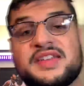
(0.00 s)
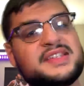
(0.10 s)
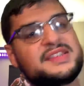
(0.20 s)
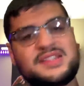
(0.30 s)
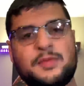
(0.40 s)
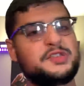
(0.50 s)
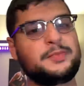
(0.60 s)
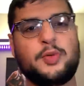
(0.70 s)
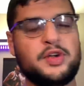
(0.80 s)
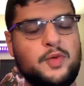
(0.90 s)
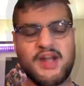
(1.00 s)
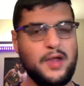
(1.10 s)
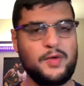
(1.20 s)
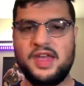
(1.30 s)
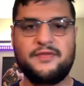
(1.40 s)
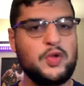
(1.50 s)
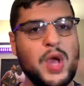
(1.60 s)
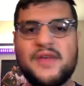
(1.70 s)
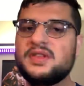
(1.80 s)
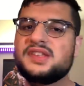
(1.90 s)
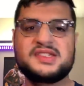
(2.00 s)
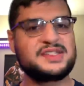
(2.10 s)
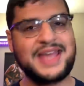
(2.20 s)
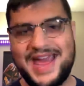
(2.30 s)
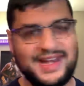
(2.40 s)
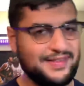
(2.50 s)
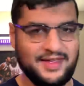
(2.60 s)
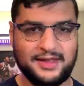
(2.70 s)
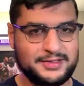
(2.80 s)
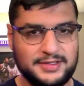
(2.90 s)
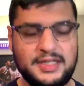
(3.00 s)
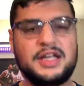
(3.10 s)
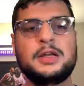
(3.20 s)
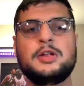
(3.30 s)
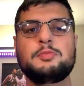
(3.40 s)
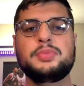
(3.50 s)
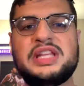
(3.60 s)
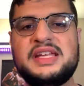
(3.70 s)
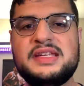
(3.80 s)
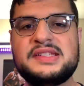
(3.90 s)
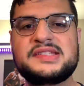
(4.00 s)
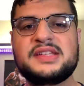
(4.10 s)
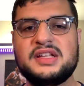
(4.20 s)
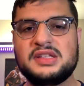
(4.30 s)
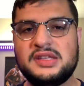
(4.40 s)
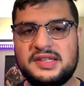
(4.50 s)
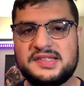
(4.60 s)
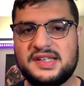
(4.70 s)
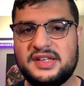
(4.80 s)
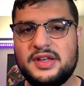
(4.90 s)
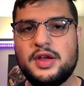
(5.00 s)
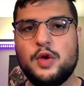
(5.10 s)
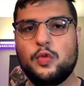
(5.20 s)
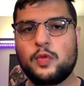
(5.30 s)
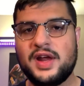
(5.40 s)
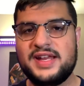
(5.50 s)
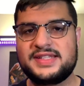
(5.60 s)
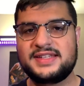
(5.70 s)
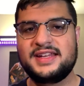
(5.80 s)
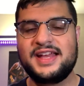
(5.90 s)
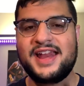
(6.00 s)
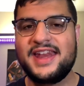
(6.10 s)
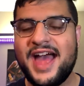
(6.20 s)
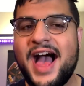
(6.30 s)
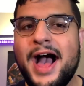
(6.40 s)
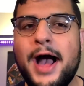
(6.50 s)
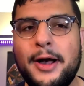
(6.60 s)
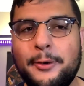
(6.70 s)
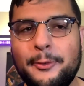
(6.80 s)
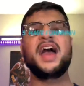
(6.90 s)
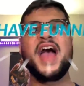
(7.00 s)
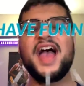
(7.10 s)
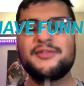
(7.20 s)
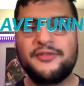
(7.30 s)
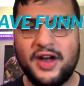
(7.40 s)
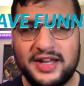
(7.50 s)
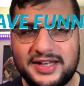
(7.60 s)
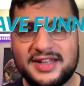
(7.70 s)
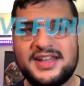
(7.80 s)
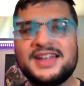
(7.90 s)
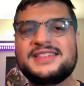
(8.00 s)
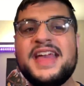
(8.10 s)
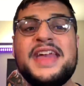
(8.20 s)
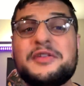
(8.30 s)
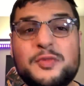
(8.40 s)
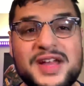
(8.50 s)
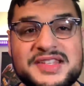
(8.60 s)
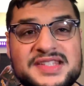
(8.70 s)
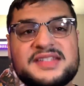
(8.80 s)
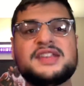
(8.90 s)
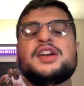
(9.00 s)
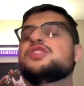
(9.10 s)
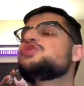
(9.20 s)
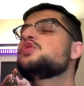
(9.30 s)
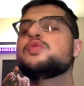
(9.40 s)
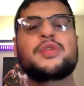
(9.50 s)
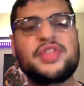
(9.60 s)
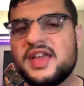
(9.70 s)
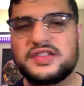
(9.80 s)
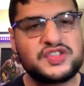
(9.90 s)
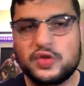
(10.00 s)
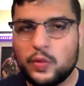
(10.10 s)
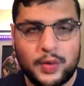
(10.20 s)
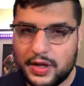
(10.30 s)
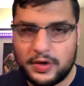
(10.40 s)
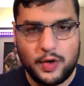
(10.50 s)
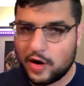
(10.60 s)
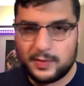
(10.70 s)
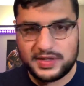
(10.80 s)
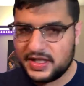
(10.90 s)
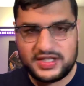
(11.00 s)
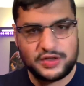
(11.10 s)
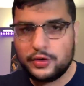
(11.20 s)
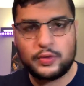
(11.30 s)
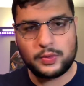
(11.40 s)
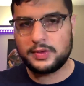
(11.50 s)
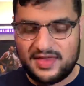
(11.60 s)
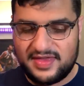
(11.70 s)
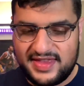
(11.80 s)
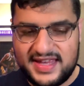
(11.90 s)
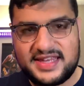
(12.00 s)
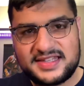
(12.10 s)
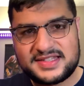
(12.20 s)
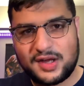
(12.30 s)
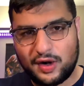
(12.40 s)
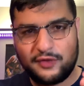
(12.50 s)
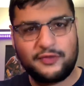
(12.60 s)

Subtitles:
this is the most important one. If you haven't listened to anything, please listen right now. Have fun. Take risks. Do things you wouldn't normally do. These are